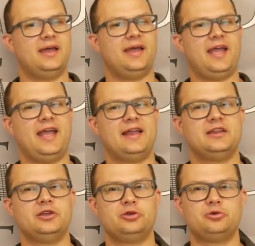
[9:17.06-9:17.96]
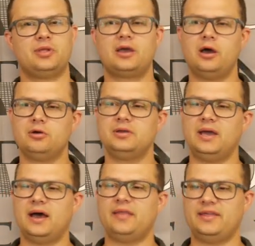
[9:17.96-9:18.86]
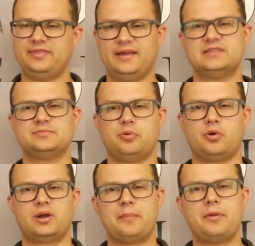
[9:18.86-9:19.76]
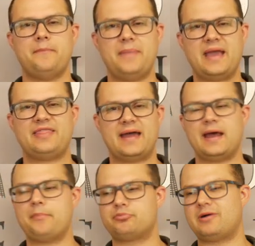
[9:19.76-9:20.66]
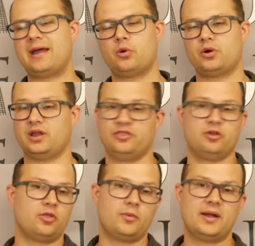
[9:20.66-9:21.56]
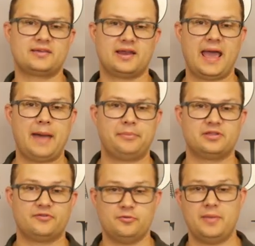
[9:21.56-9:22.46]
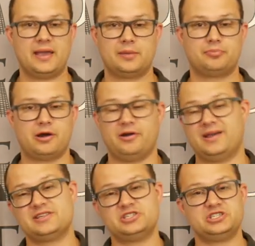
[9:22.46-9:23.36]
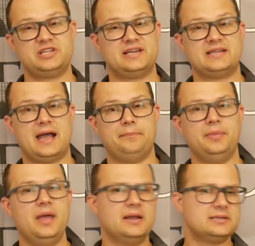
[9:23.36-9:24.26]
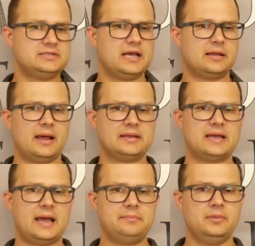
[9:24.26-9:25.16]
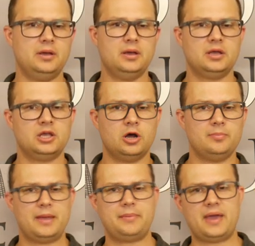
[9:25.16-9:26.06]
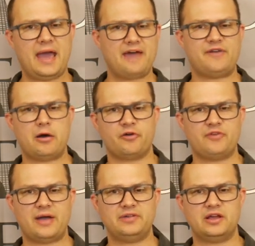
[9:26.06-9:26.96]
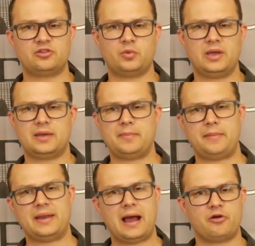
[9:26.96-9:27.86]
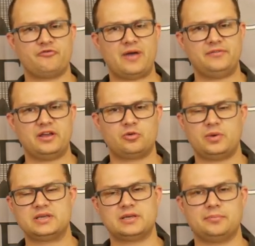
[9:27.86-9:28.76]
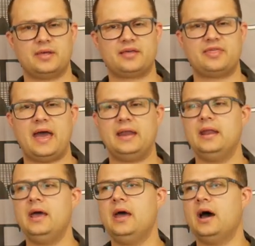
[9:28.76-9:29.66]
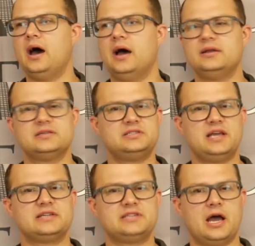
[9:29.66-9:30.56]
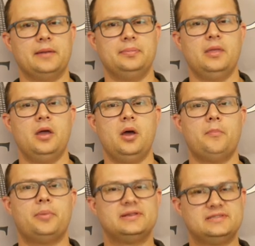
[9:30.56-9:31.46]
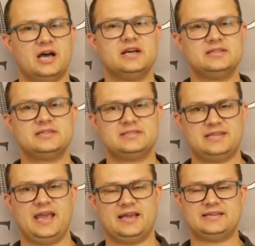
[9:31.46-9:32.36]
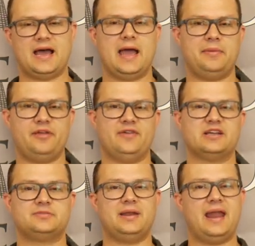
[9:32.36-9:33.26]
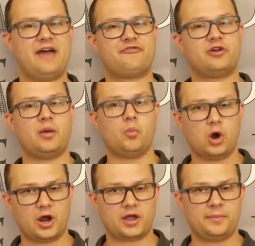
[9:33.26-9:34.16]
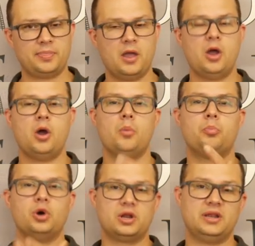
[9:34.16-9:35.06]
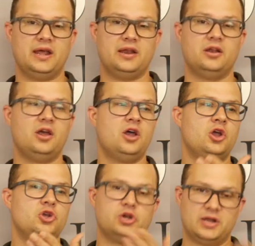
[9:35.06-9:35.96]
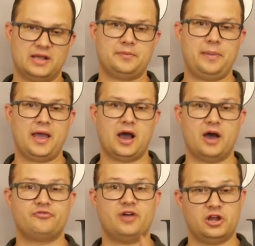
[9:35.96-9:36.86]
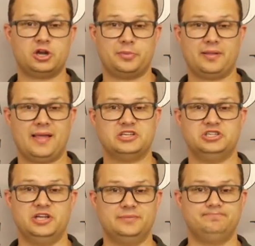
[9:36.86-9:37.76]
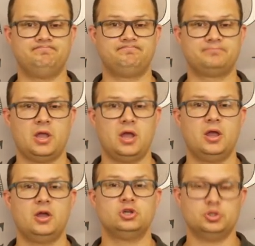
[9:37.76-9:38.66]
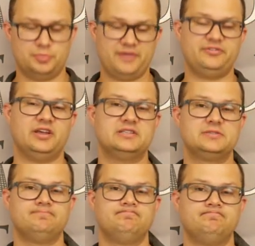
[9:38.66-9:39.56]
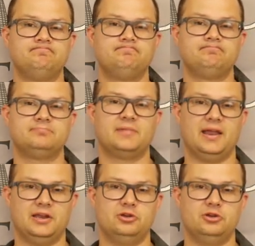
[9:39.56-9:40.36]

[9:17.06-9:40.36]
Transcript: and you're like, oh yeah, that, that is important. I'm gonna make that a priority. The only way it's gonna happen is if you make it a priority because it just takes time. It doesn't take a lot of time. You know, maybe a half hour, five days a week, maybe an hour, five days a week, something like that. Uh, it doesn't take a ton, but it does take time and investment, and effort, and work. Put it in, you're gonna get the payoff, and you're gonna be glad you did. Do brave deeds and